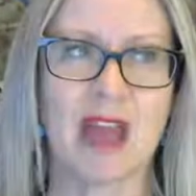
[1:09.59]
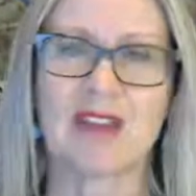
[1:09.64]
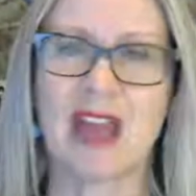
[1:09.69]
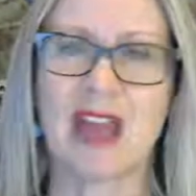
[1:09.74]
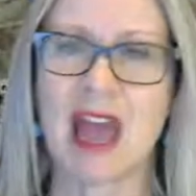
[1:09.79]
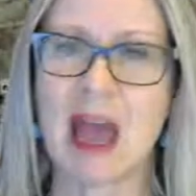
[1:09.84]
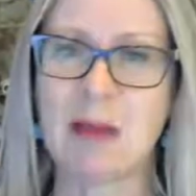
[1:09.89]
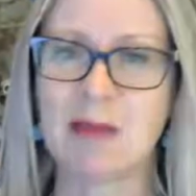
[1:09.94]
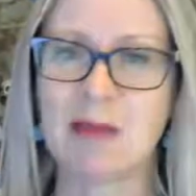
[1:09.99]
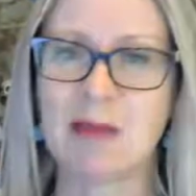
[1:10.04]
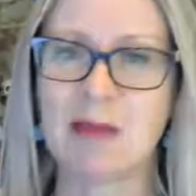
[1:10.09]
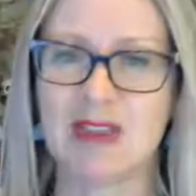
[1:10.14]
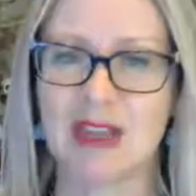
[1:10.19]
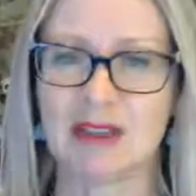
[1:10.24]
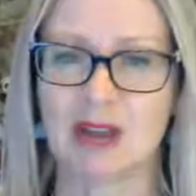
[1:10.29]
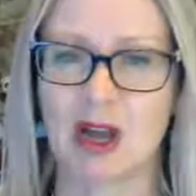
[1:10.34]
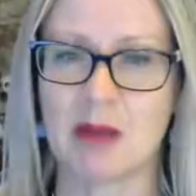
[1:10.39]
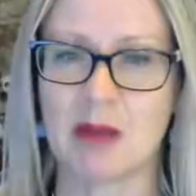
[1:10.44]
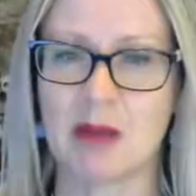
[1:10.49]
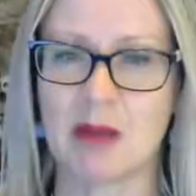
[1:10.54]
cap
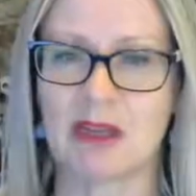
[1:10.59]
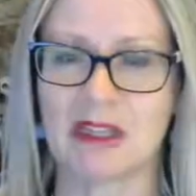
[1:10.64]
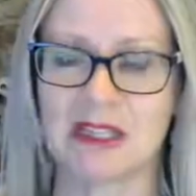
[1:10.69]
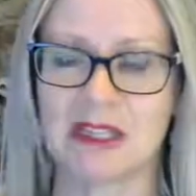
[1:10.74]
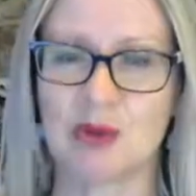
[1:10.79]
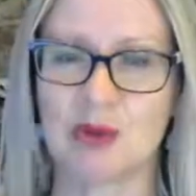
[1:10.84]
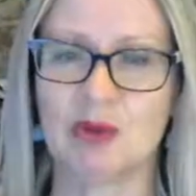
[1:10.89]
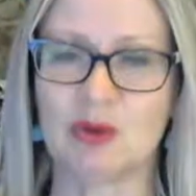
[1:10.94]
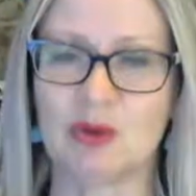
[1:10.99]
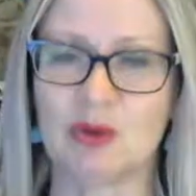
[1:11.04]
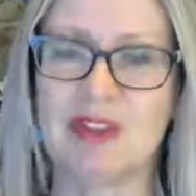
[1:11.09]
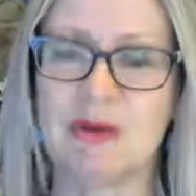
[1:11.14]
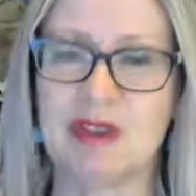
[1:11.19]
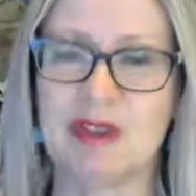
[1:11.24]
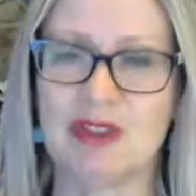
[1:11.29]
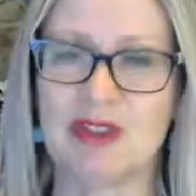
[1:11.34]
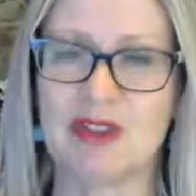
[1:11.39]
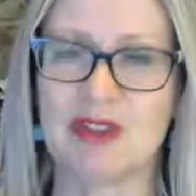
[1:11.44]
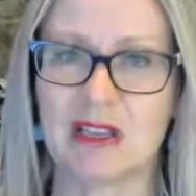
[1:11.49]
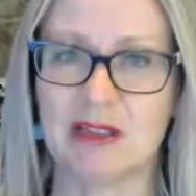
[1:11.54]
their liability or
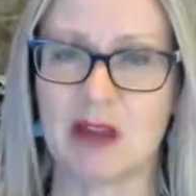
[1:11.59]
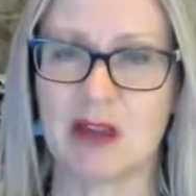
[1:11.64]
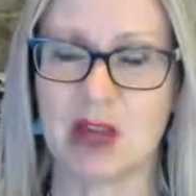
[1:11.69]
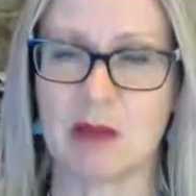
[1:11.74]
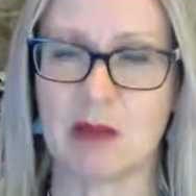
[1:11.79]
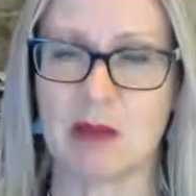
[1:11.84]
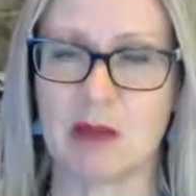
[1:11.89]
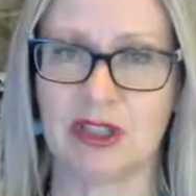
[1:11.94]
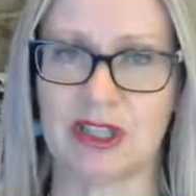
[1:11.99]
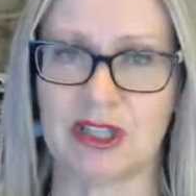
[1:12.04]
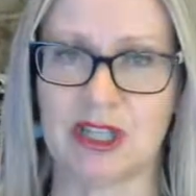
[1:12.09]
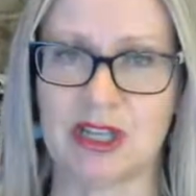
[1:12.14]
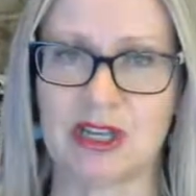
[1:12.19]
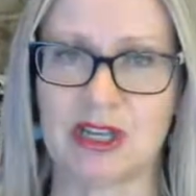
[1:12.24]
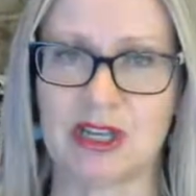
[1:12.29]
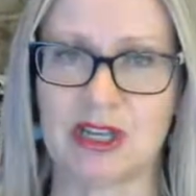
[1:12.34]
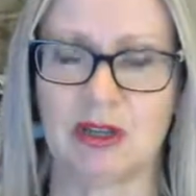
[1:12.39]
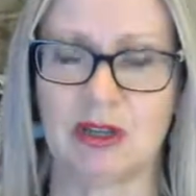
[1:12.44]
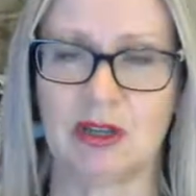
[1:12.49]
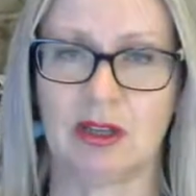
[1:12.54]
limit their liability
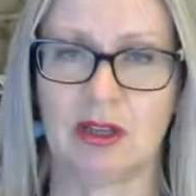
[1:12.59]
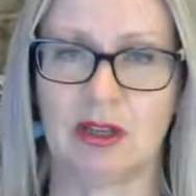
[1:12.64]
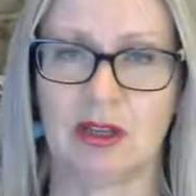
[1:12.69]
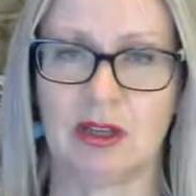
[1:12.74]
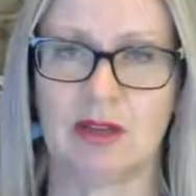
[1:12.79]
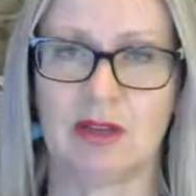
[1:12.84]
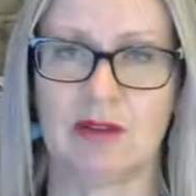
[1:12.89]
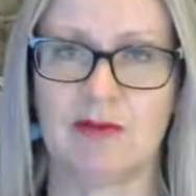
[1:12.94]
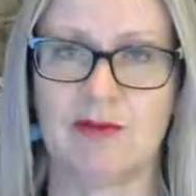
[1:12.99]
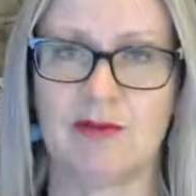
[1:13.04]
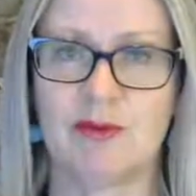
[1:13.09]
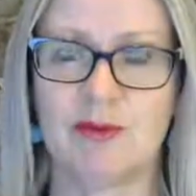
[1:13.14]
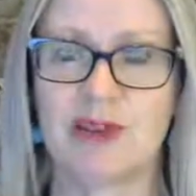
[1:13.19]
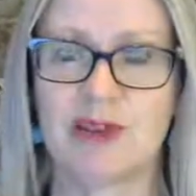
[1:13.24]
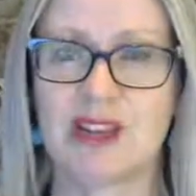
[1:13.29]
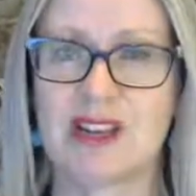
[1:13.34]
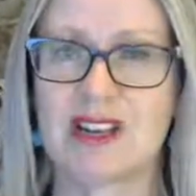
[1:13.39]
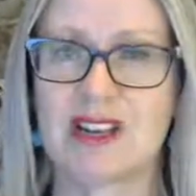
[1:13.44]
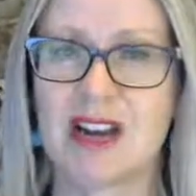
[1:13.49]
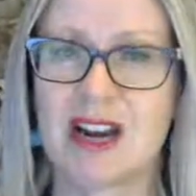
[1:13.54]
for
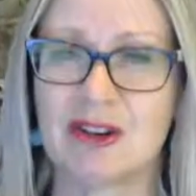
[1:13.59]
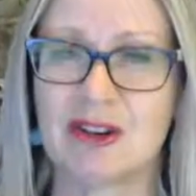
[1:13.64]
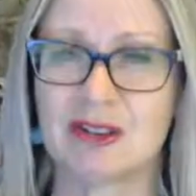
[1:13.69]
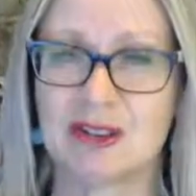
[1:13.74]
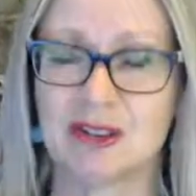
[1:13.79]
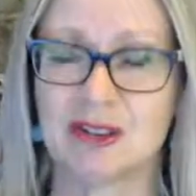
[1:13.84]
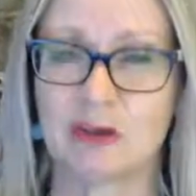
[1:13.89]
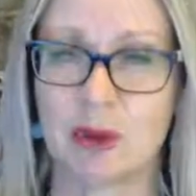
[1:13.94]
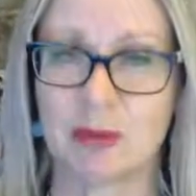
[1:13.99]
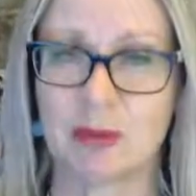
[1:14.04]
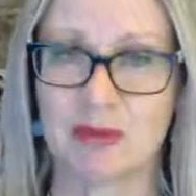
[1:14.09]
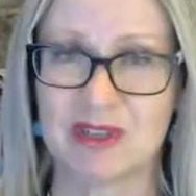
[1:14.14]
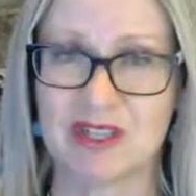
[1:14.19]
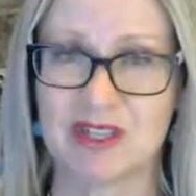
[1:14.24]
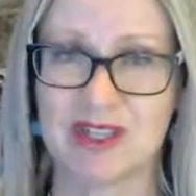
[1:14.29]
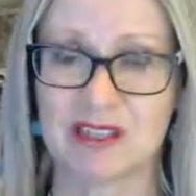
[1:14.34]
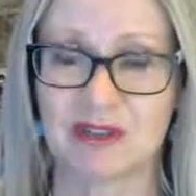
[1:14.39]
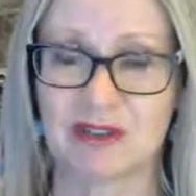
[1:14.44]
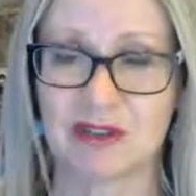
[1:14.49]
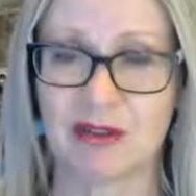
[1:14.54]
the occurrence of a
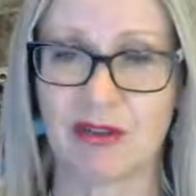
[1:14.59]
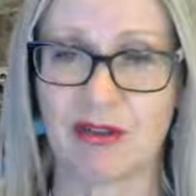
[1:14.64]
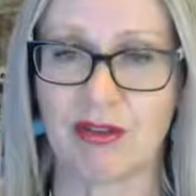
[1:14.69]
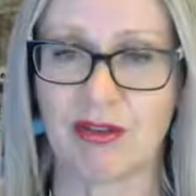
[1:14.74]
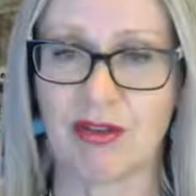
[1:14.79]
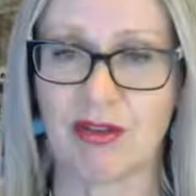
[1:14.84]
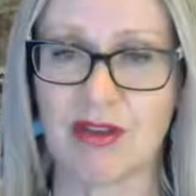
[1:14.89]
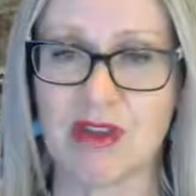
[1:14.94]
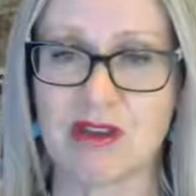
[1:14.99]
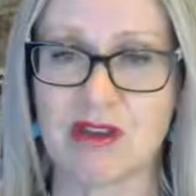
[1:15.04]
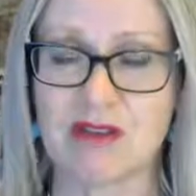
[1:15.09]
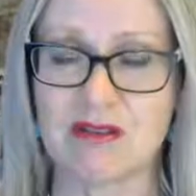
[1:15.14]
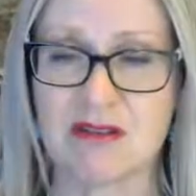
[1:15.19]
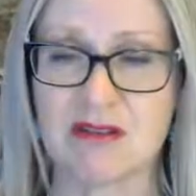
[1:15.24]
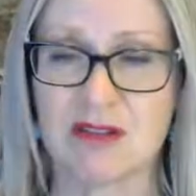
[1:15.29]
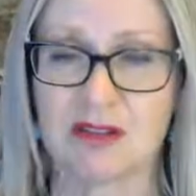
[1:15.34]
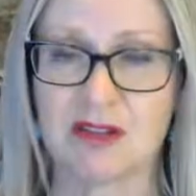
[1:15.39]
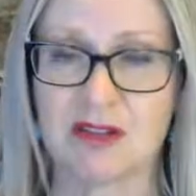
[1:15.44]
particular thing.